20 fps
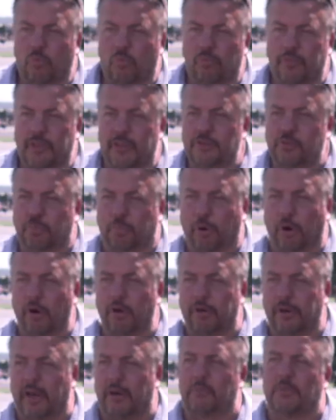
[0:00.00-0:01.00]
this
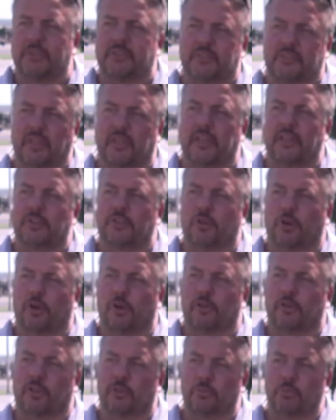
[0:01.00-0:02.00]
program is sending to
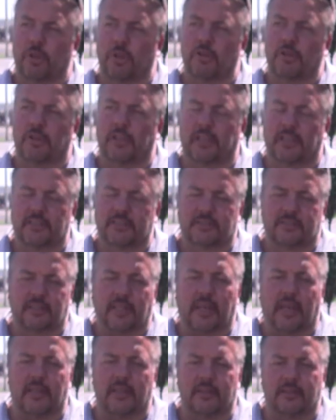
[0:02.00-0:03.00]
our community is
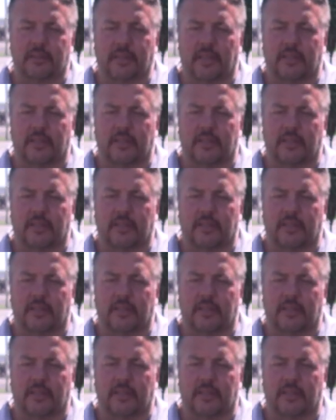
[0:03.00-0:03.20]
that